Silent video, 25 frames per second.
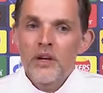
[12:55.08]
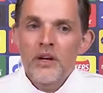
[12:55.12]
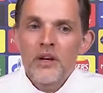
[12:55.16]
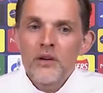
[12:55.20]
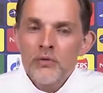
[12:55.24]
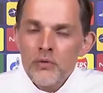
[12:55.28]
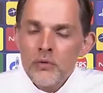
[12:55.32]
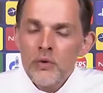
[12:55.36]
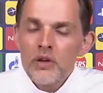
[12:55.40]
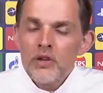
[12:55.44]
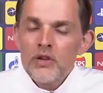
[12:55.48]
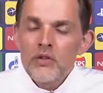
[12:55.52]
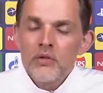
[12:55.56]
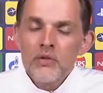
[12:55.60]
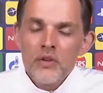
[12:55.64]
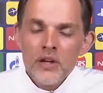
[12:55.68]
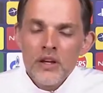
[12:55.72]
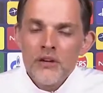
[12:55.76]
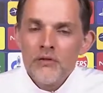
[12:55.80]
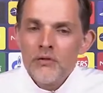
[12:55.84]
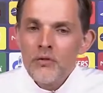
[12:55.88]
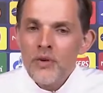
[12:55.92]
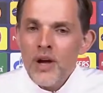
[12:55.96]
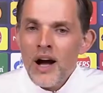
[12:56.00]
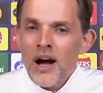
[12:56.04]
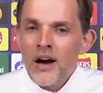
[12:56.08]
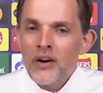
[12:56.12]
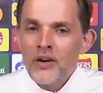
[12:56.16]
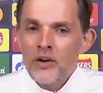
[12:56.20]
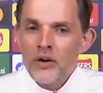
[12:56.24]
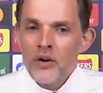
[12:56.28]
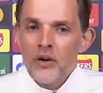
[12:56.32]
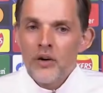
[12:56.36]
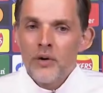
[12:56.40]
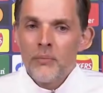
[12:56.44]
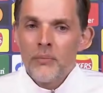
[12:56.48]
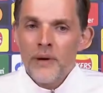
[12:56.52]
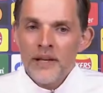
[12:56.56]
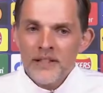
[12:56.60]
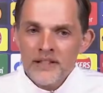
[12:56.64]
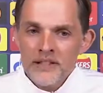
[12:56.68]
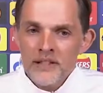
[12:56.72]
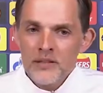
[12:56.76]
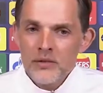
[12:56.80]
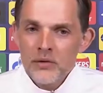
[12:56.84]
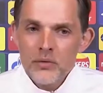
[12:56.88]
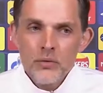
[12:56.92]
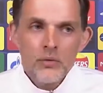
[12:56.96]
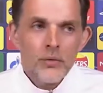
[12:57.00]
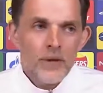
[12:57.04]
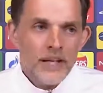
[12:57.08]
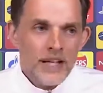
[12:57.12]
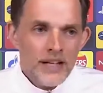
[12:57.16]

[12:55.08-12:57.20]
if we are in our best,